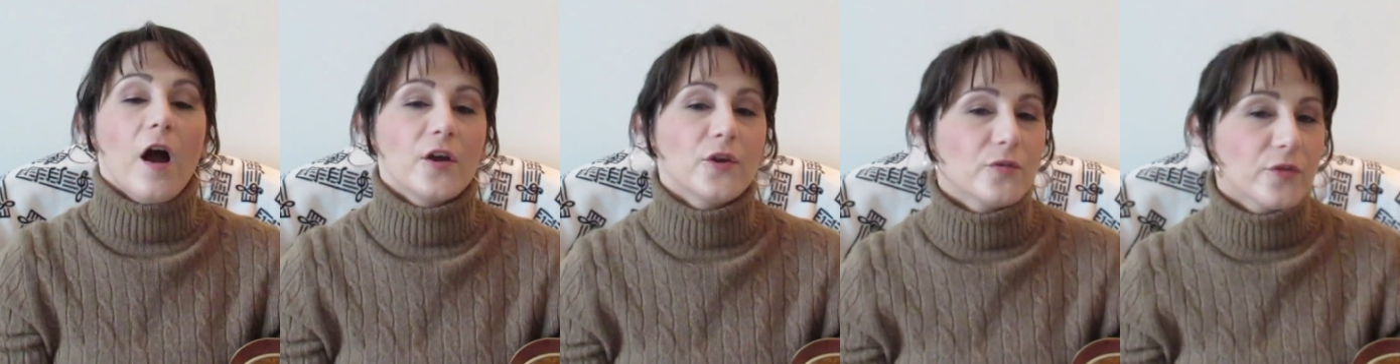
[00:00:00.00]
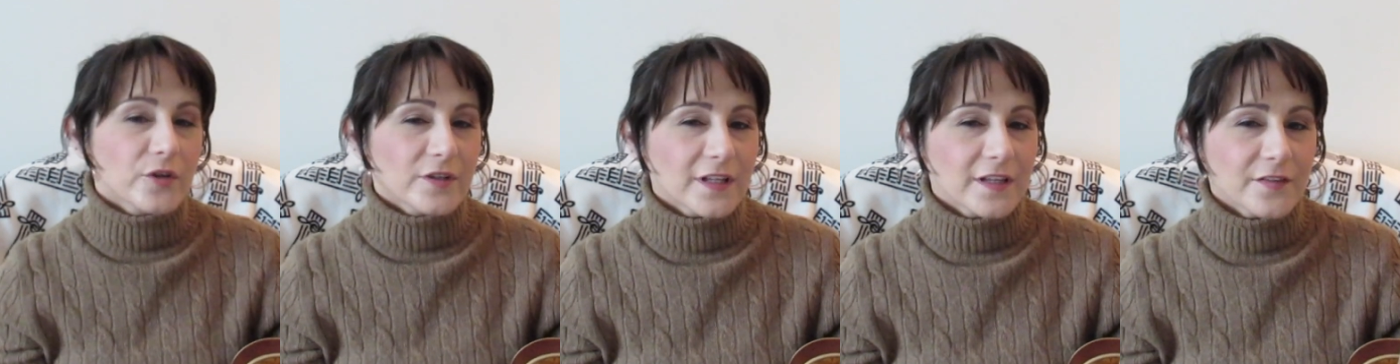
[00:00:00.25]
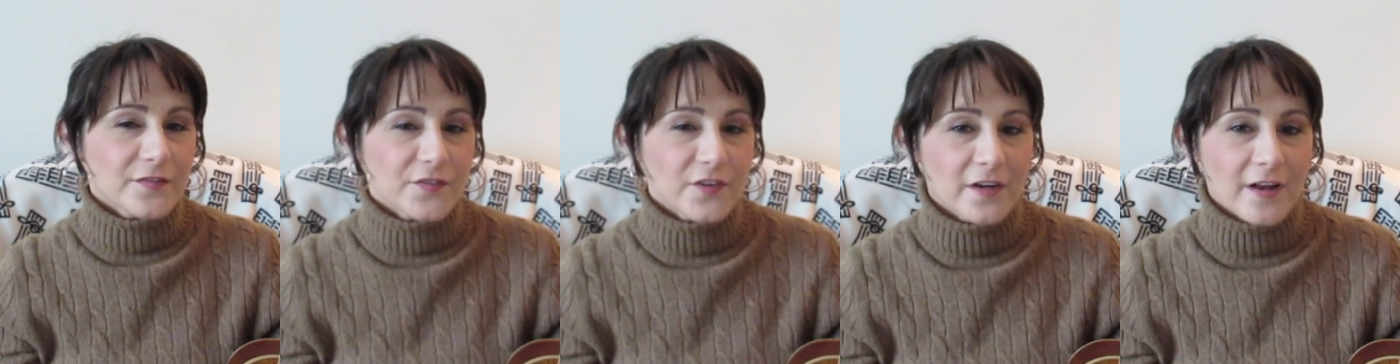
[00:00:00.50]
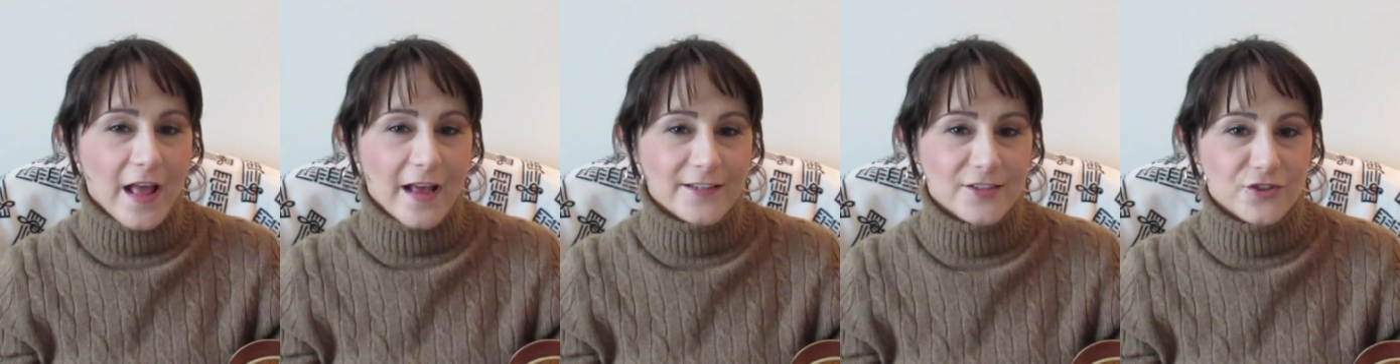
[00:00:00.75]
Are you looking for
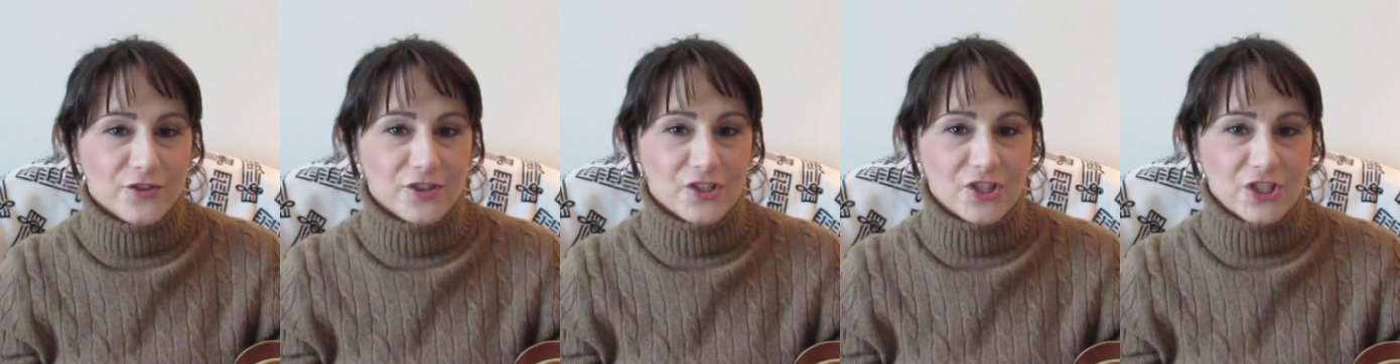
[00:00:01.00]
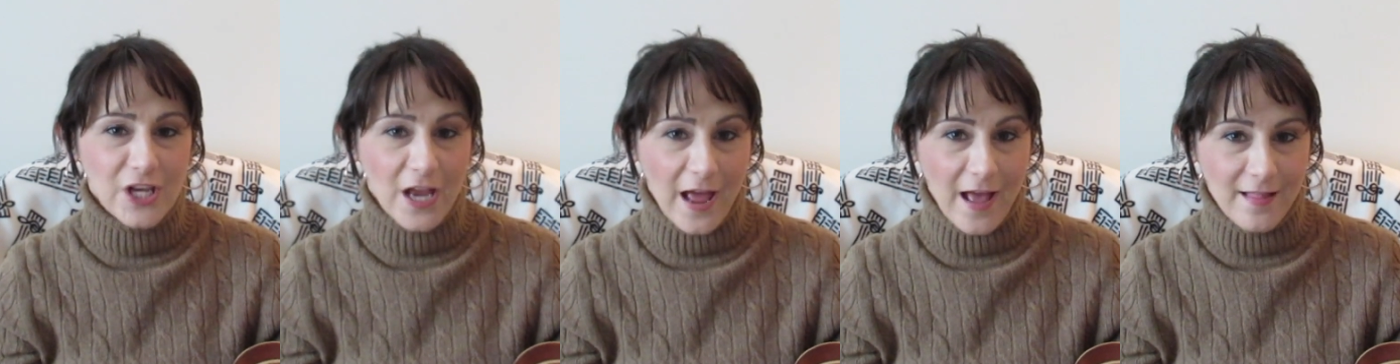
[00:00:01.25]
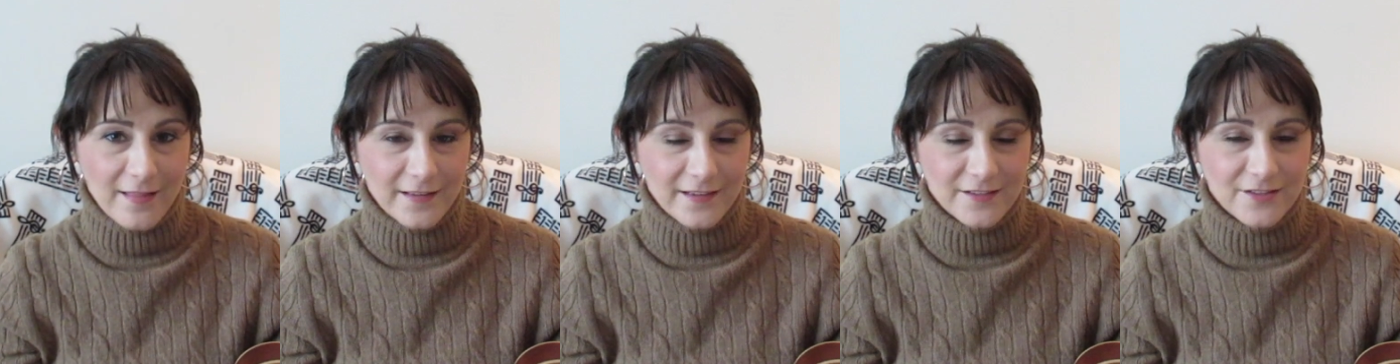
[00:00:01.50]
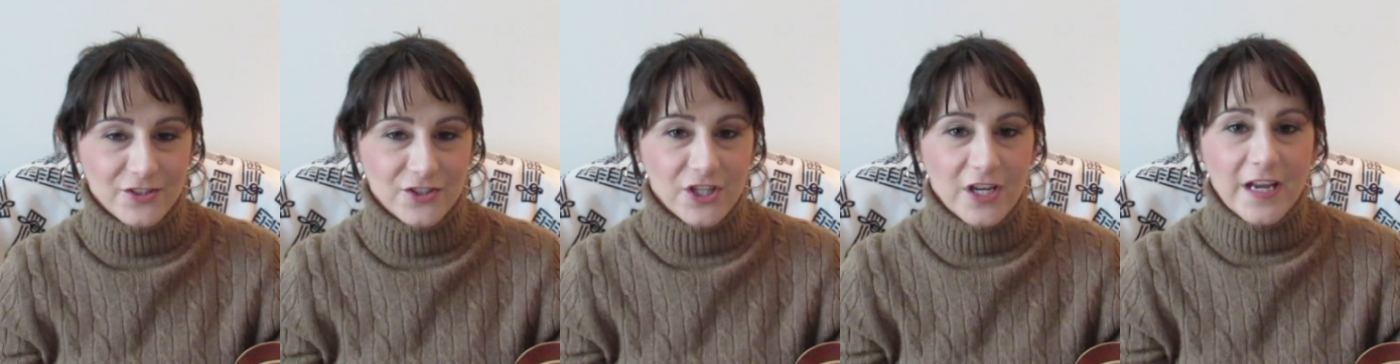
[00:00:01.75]
an extra
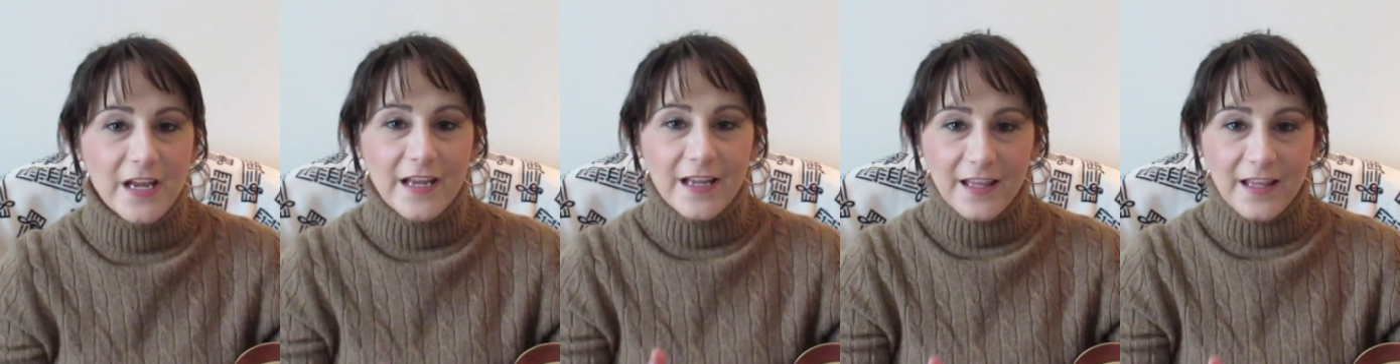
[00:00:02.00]
challenge?